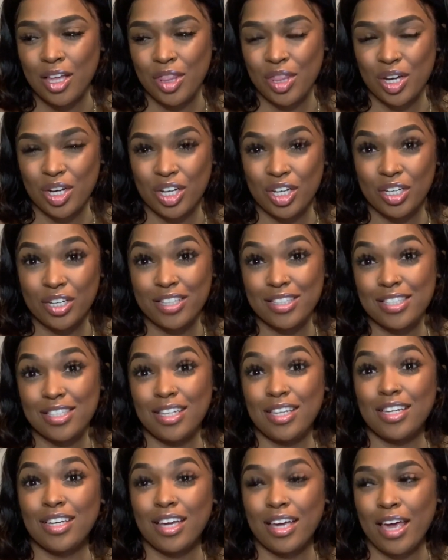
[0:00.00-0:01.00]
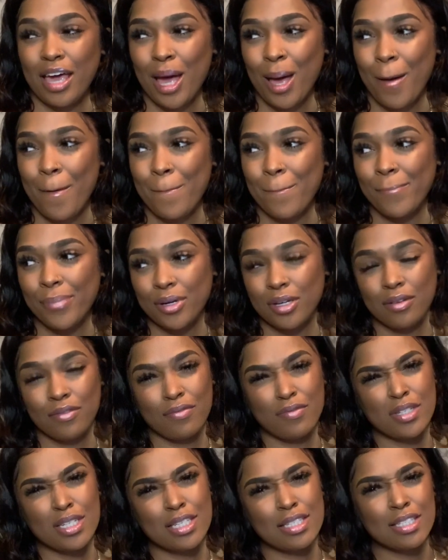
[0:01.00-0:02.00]
They're good to look at,
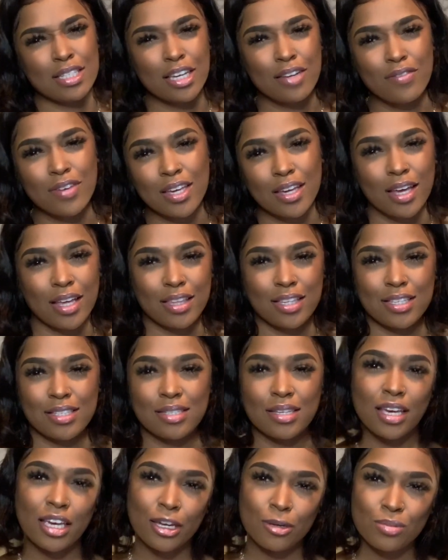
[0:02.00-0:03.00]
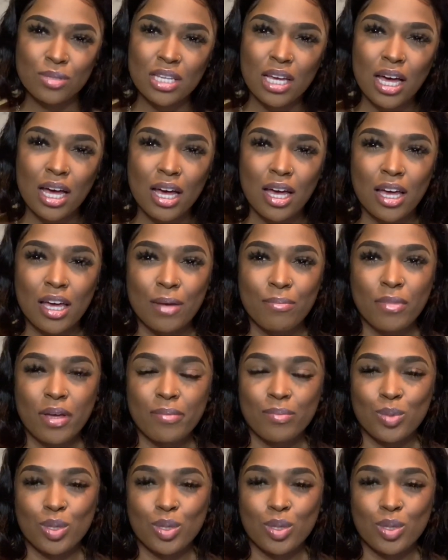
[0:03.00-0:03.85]
but deceiving at the same time.